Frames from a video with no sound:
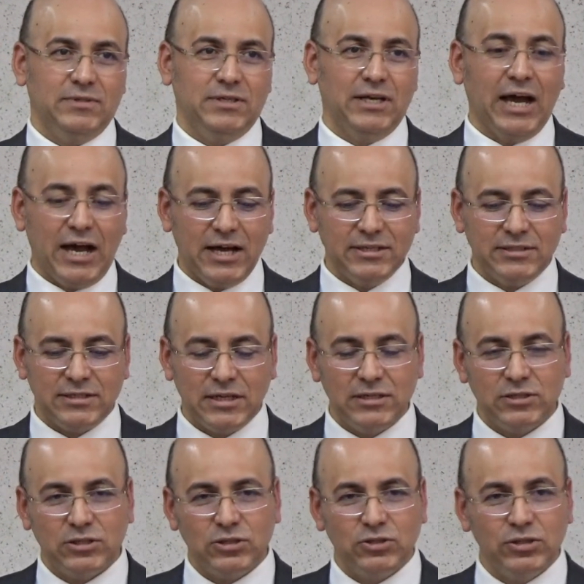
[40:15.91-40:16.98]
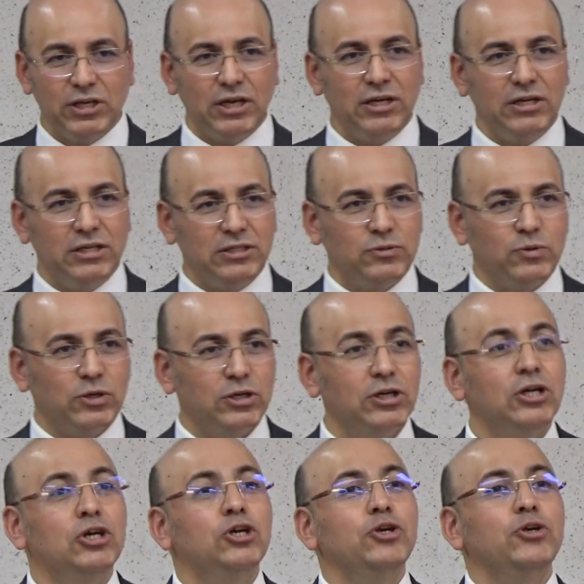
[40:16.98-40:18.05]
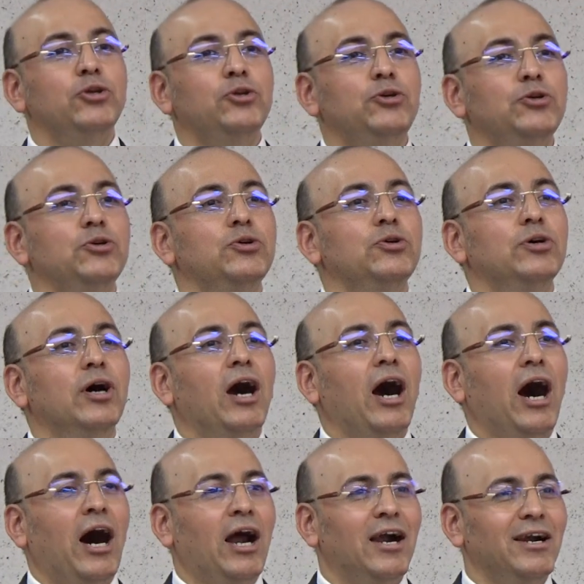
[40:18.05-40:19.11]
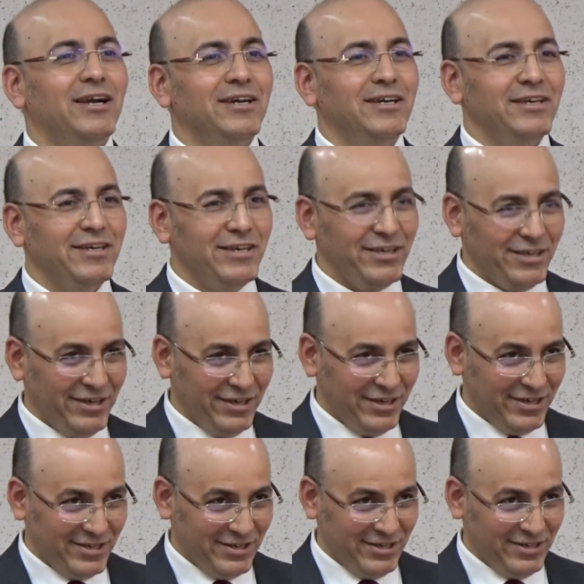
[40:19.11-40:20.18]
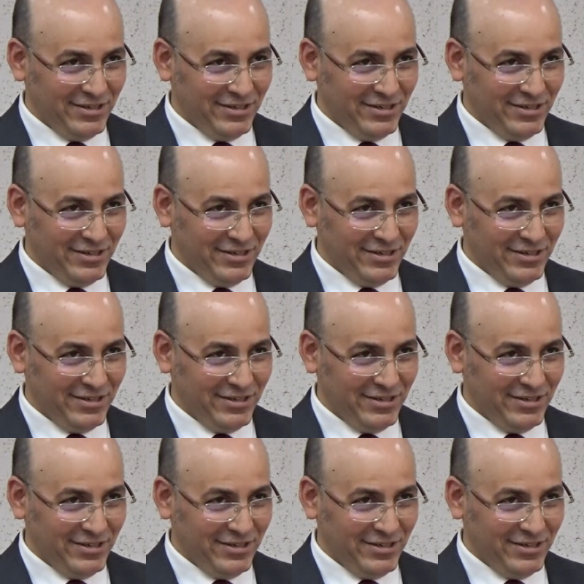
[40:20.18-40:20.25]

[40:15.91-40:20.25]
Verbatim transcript: God says today in His Word, You are here.